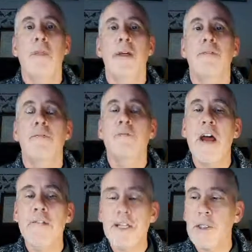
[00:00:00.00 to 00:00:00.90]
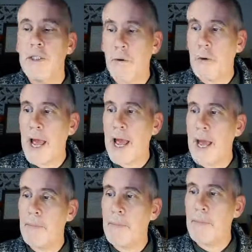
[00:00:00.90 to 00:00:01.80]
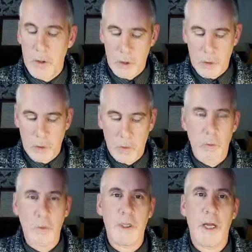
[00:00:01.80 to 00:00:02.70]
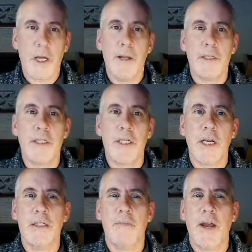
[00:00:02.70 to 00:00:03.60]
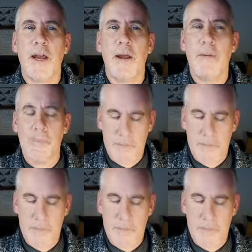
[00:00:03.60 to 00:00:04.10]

There's a very useful app called uh, Sun Surveyor.